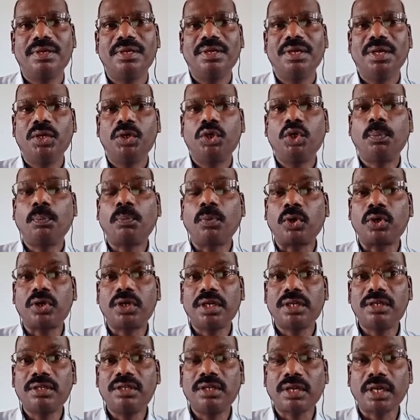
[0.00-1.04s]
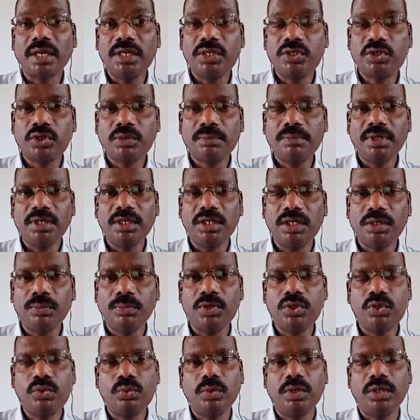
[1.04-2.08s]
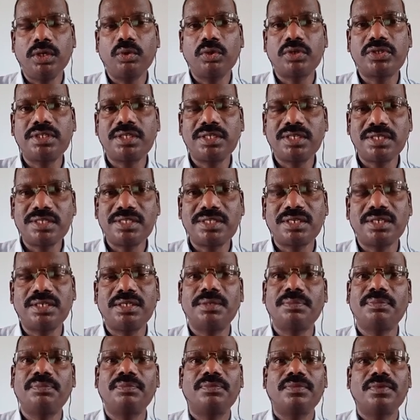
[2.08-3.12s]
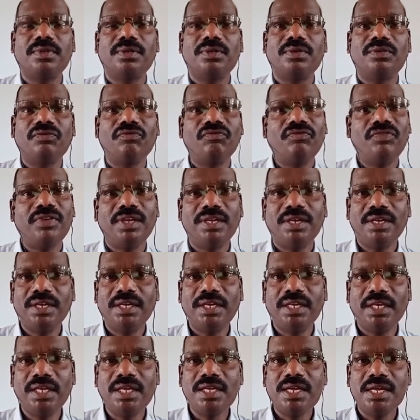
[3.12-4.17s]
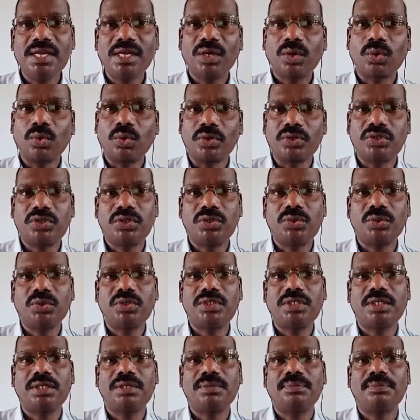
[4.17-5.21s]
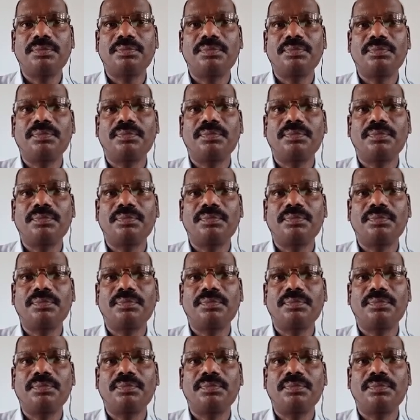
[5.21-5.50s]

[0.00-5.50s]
To protect the rights of the individual or citizen, we need a constitution.